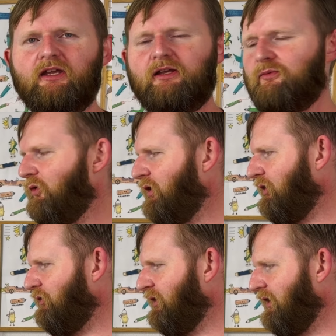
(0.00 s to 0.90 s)
And what are
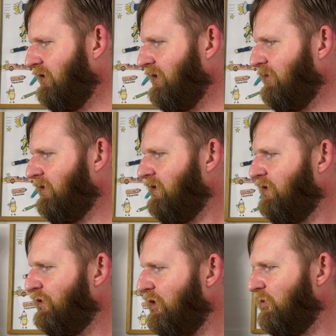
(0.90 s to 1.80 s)
good next steps?
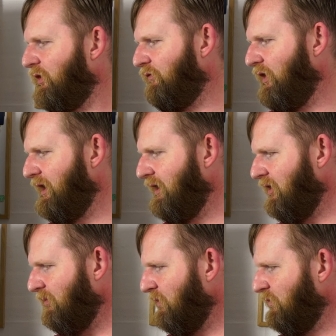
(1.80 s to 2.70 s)
Then we write it
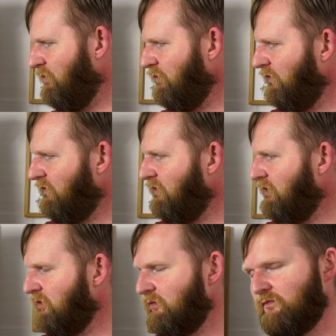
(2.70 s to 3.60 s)
up.
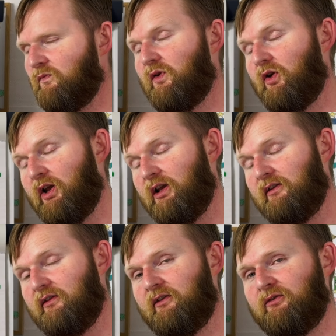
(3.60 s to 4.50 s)
And
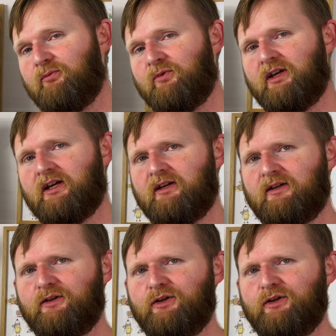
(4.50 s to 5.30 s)
this is where,